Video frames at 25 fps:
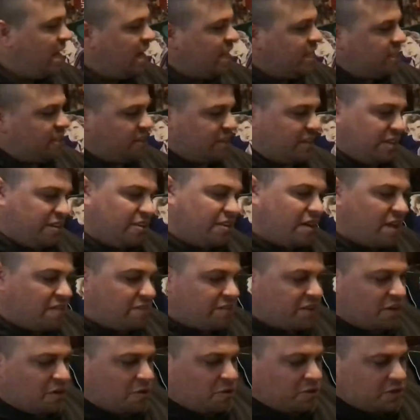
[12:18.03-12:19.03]
So then you'll have
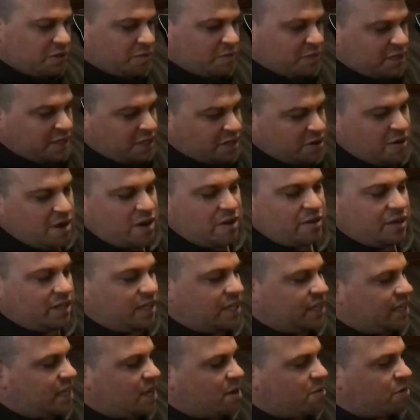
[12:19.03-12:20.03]
to ultimately go out and
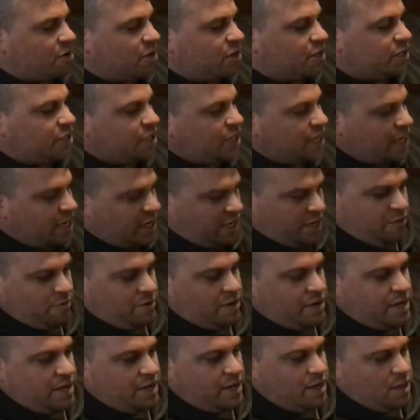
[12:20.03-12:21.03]
get that brush
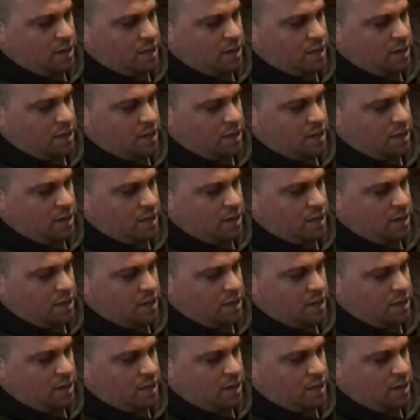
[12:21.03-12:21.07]
anyway.